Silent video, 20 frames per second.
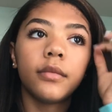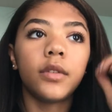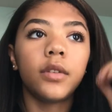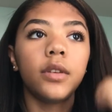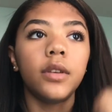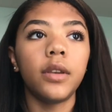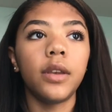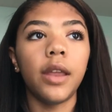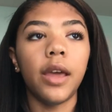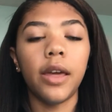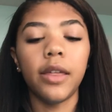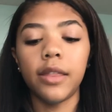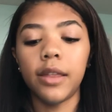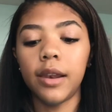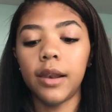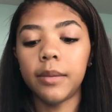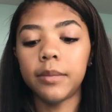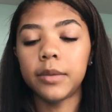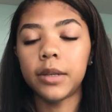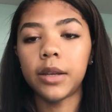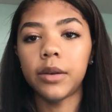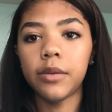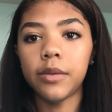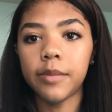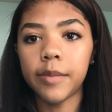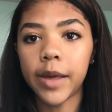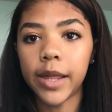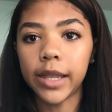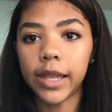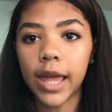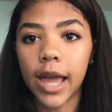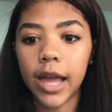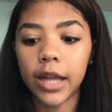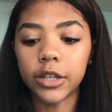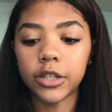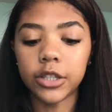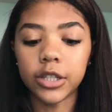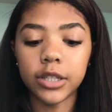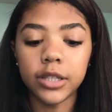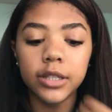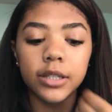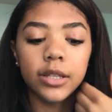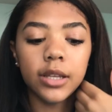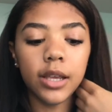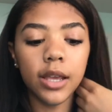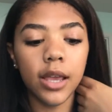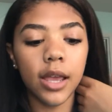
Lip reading: So now that I'm done with my lashes,